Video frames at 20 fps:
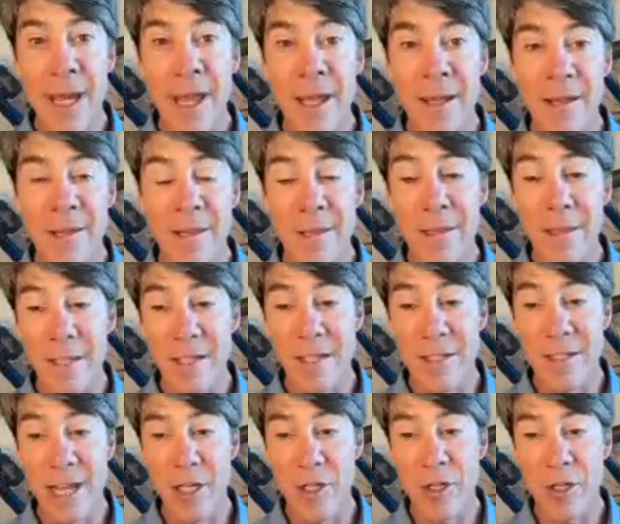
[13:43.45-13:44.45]
and this
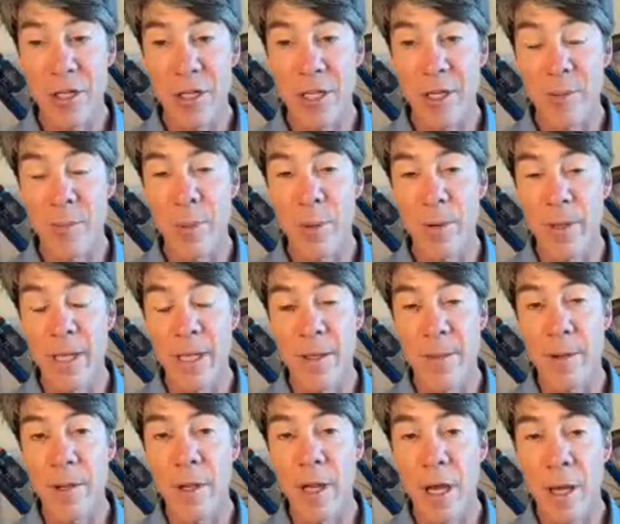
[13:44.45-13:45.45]
is actually a good point
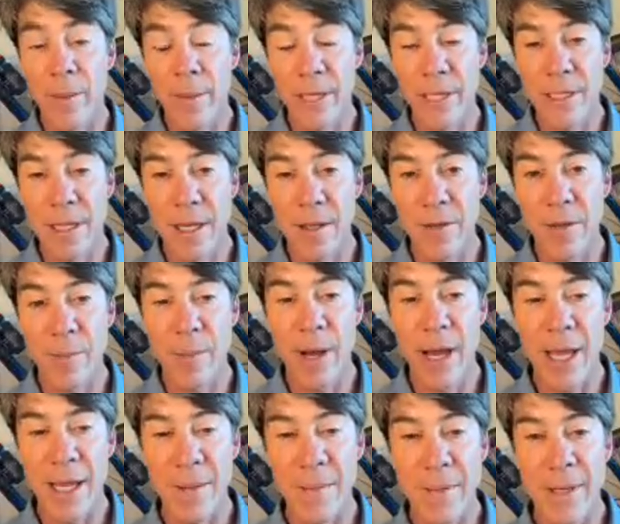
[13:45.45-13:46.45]
coming down the
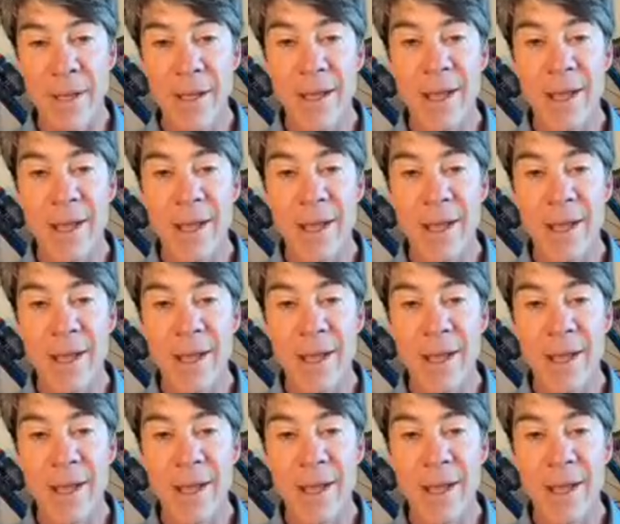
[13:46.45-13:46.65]
pipe